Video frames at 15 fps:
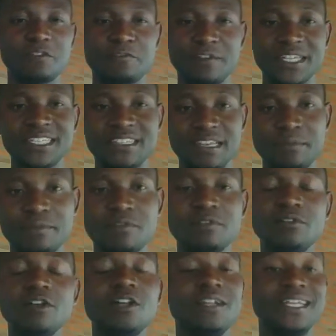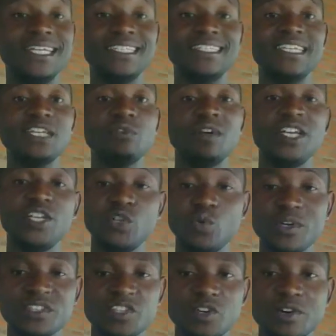For example, let's say
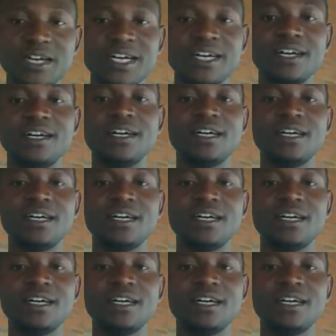$1